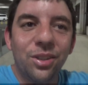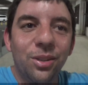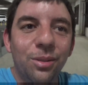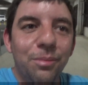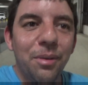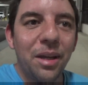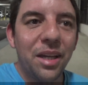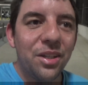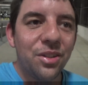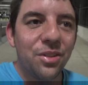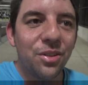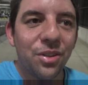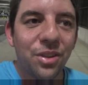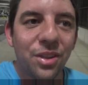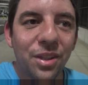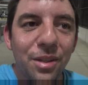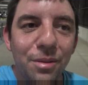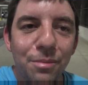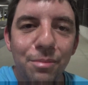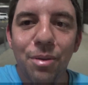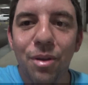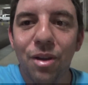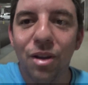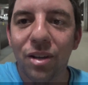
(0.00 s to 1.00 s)
major
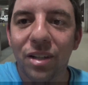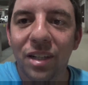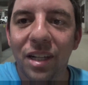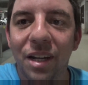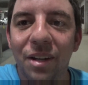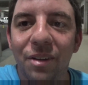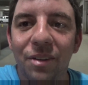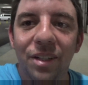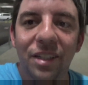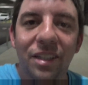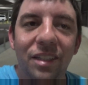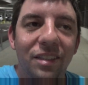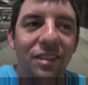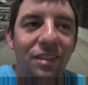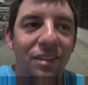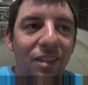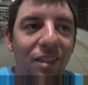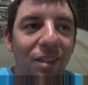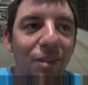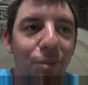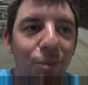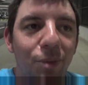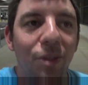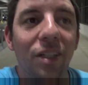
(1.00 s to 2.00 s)
theme park areas
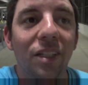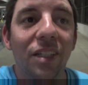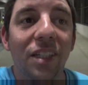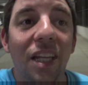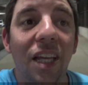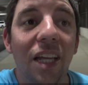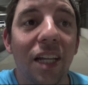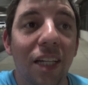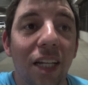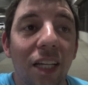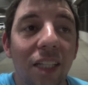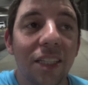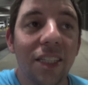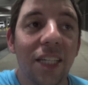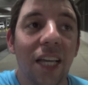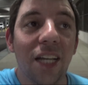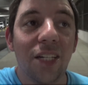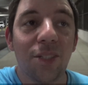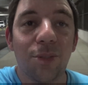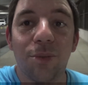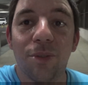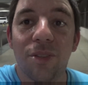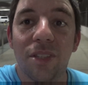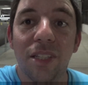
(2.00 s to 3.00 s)
in one day, not the
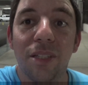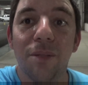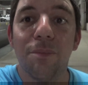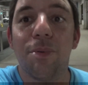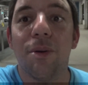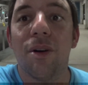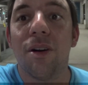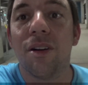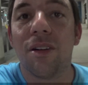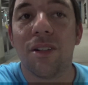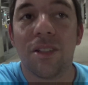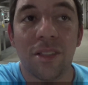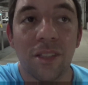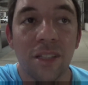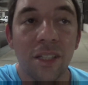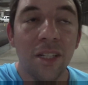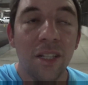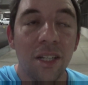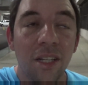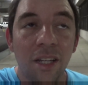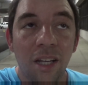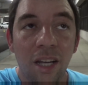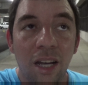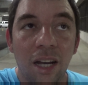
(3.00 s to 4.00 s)
actual theme parks.
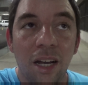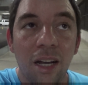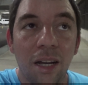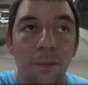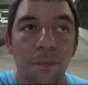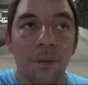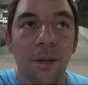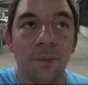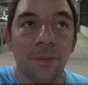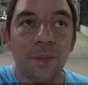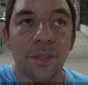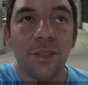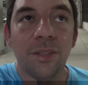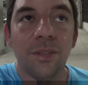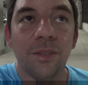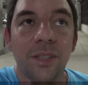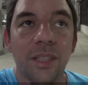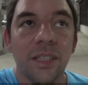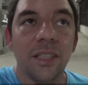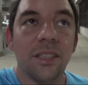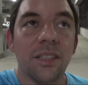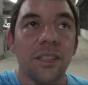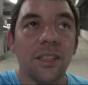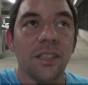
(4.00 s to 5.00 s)
I went to
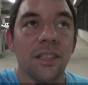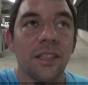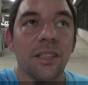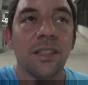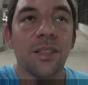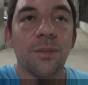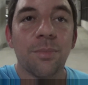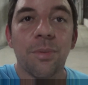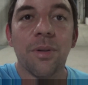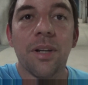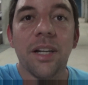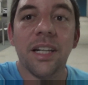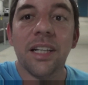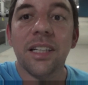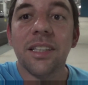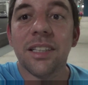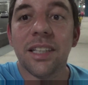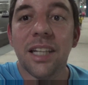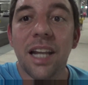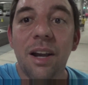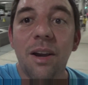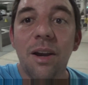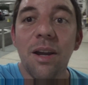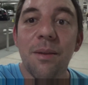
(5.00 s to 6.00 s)
Disney Springs, and
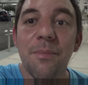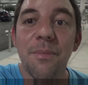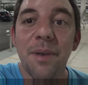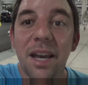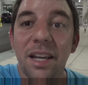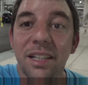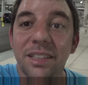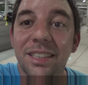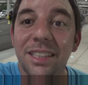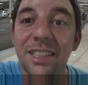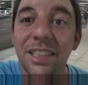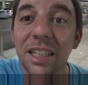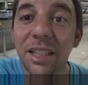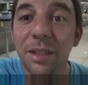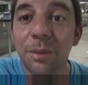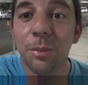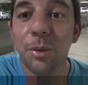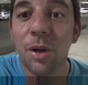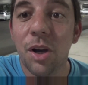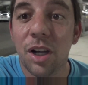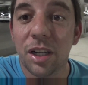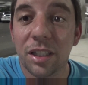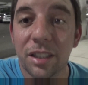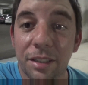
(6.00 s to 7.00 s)
now I'm at
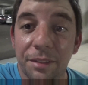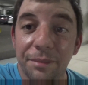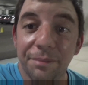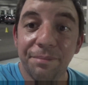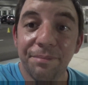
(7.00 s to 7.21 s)
CityWalk.